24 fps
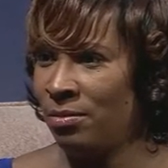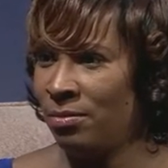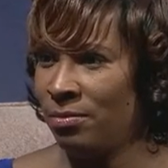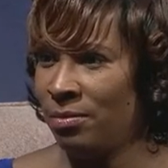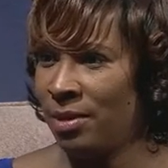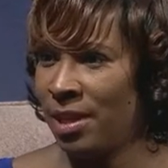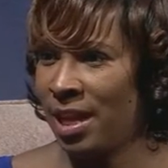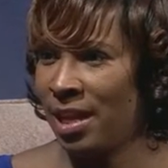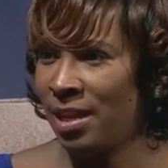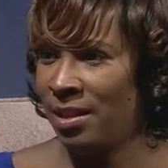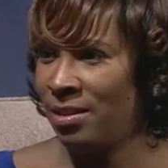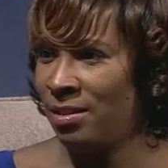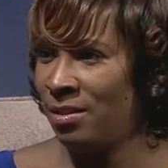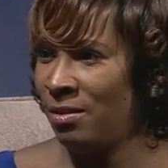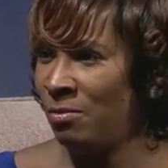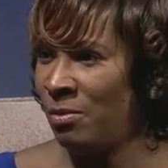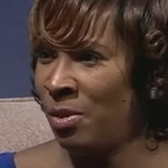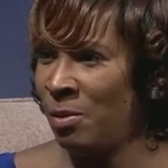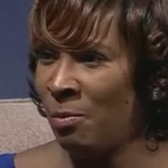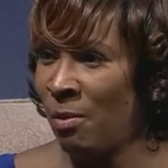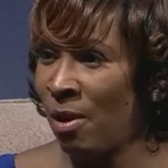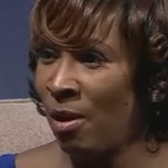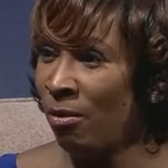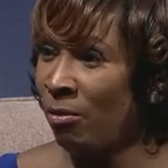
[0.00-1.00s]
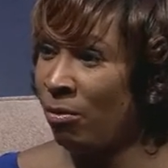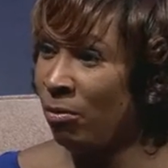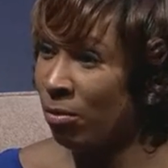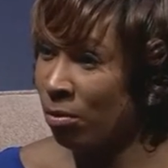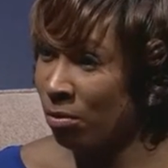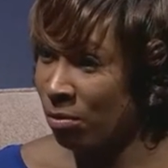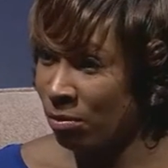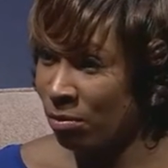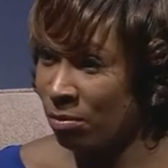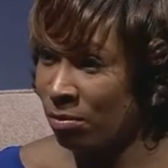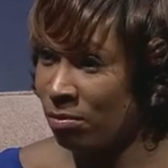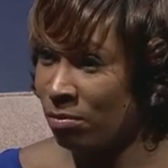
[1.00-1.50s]
catch him in my
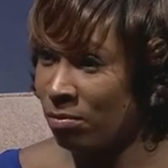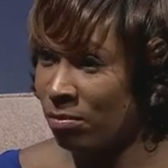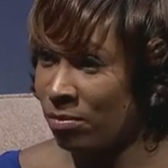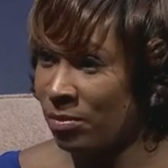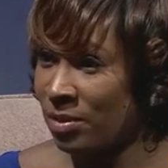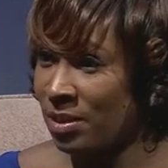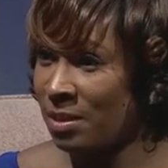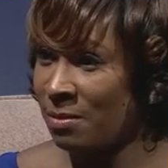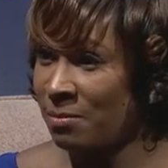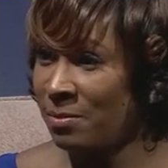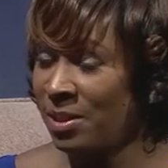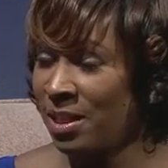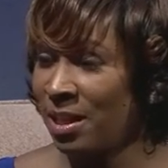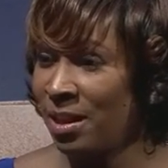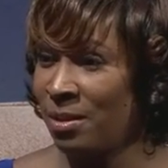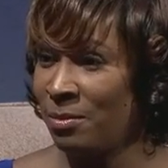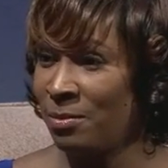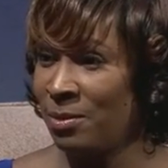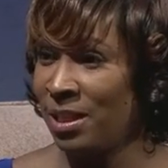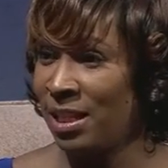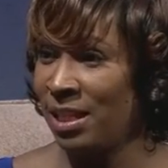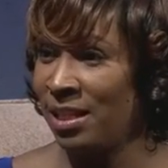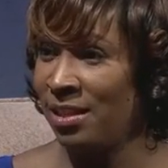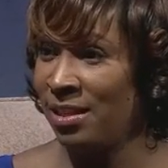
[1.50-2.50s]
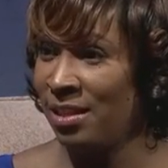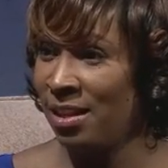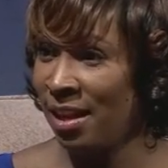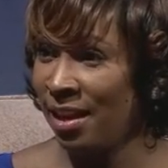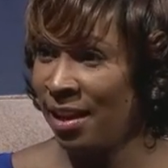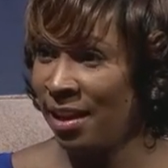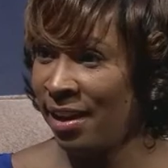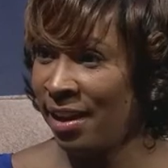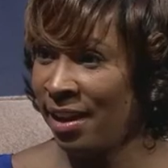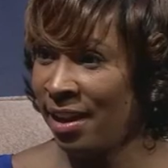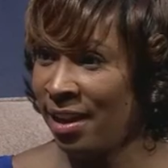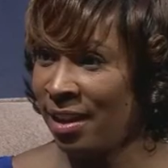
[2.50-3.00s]
room, sometimes at
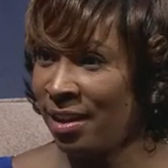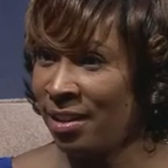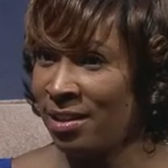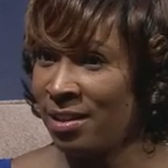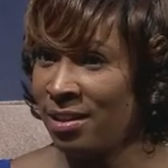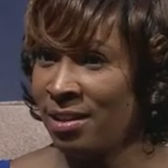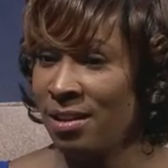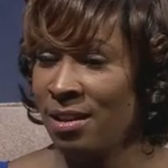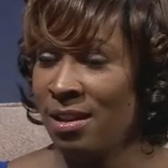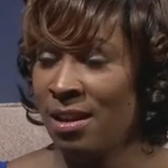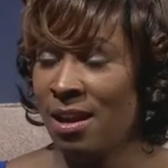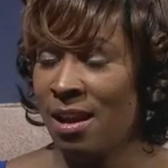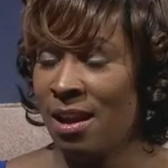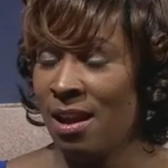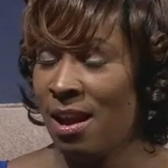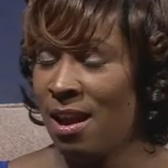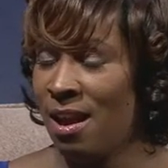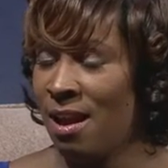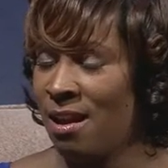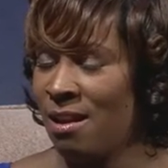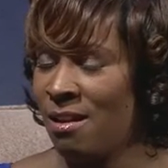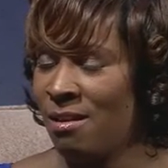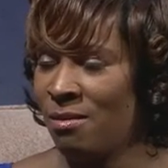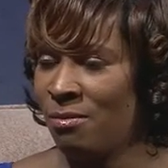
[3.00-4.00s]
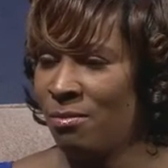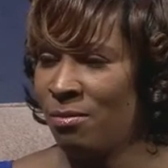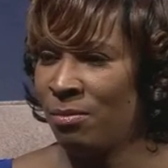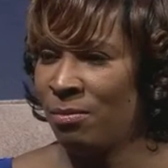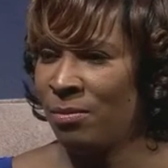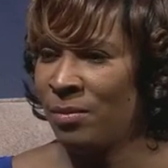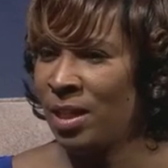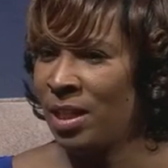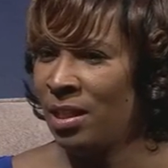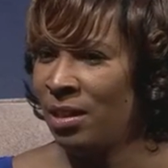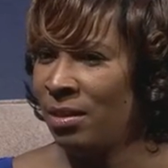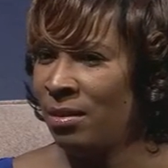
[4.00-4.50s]
night.
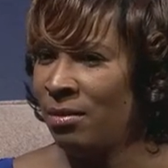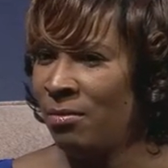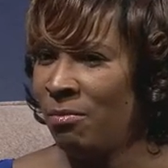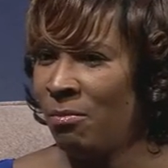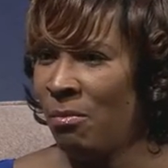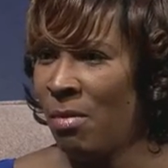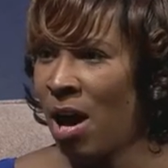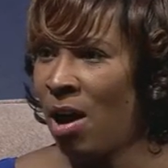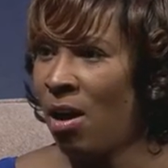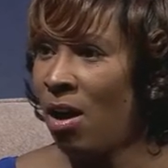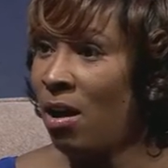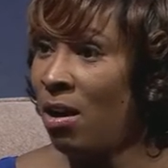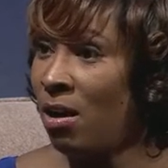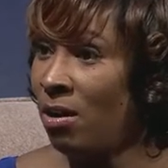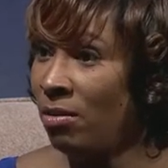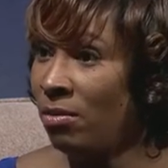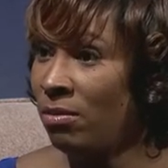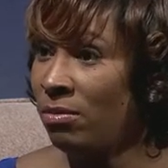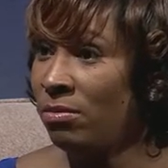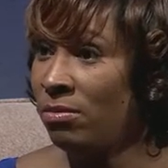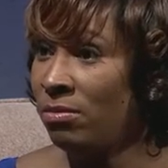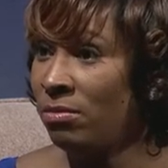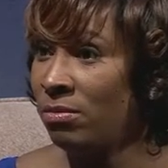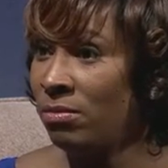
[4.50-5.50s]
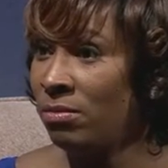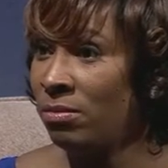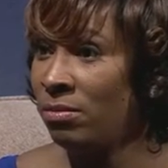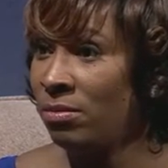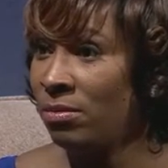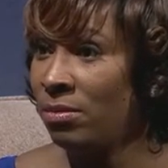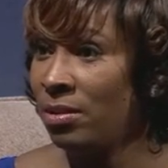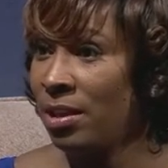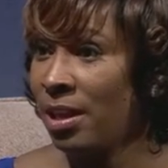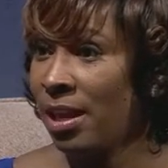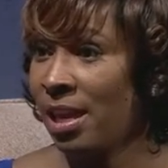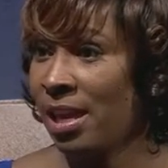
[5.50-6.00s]
My uncle,
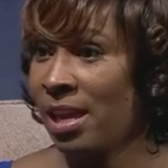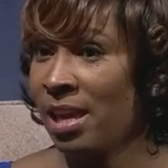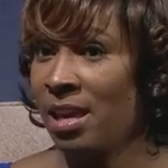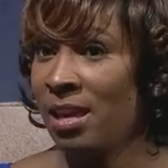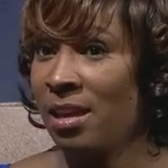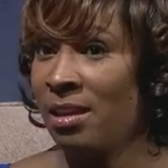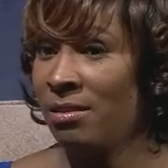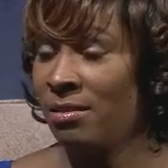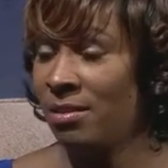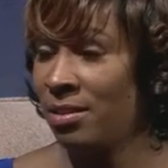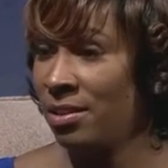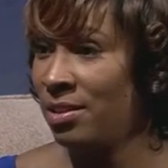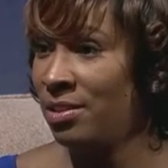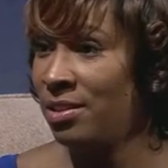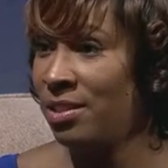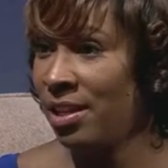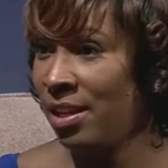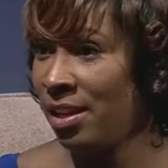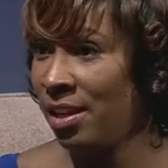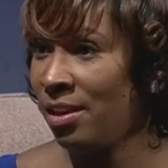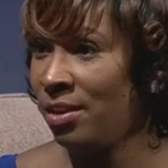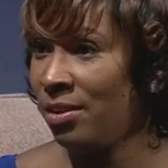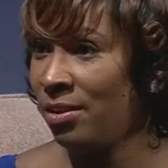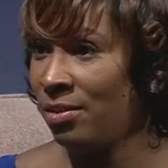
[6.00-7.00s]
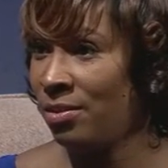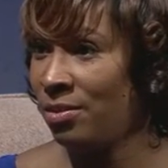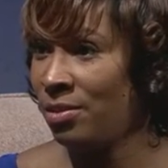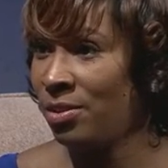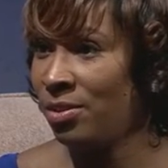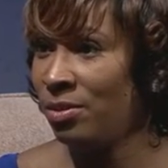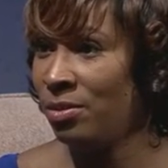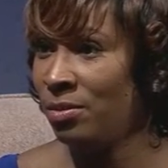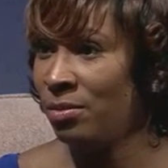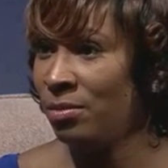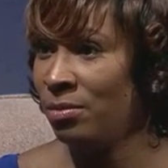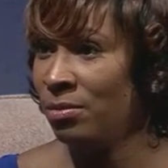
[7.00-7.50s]
he continued
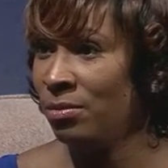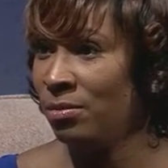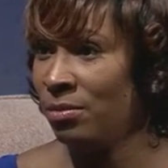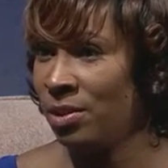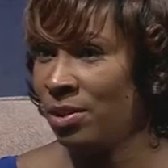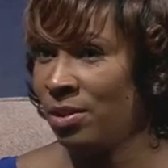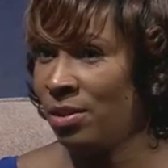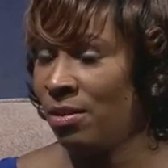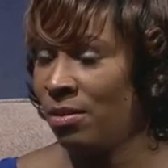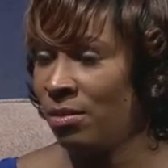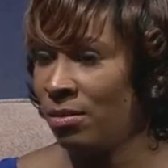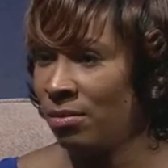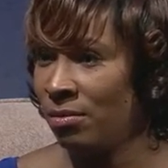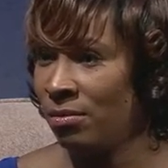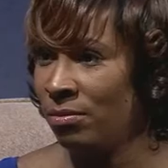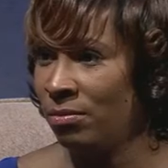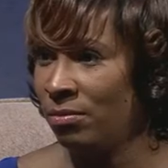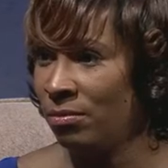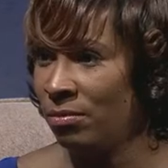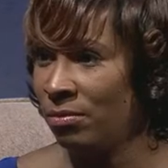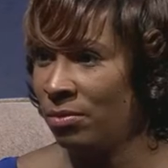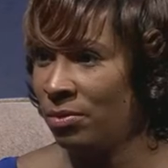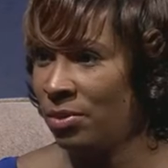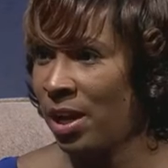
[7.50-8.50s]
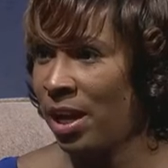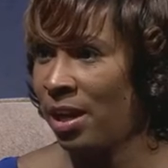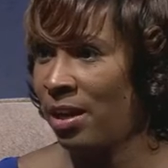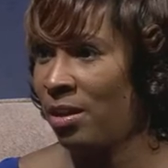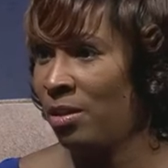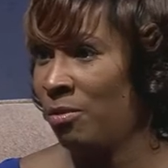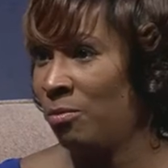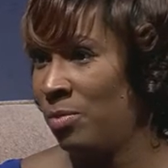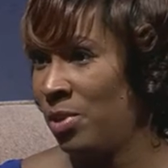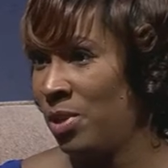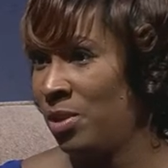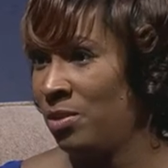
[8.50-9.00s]
to, try to
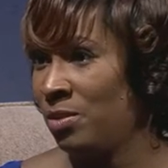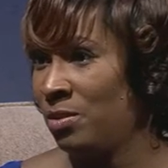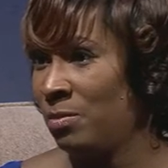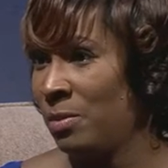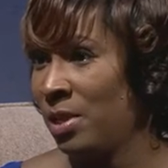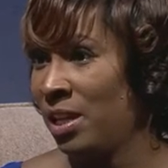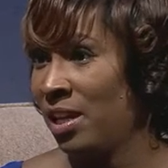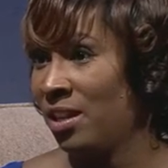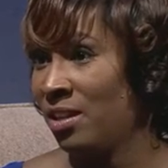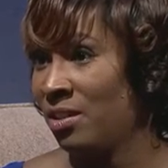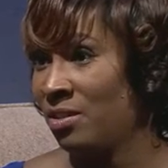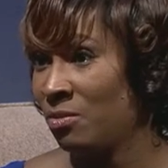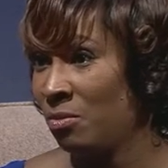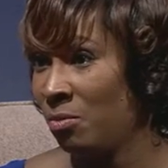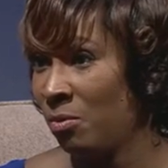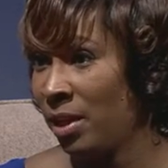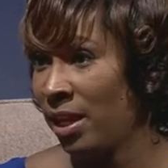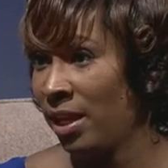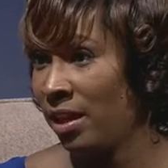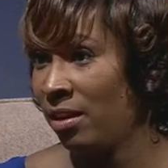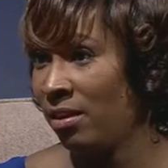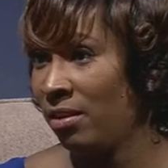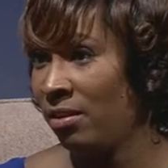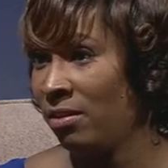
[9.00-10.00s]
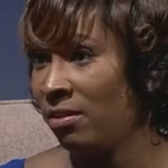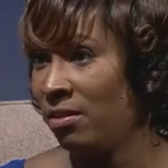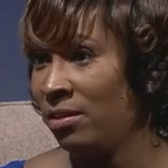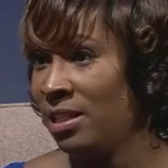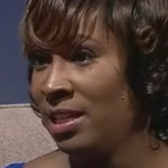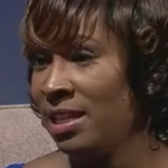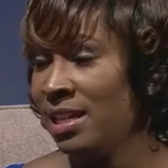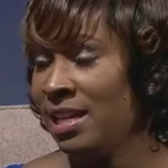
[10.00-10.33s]
abuse me as well.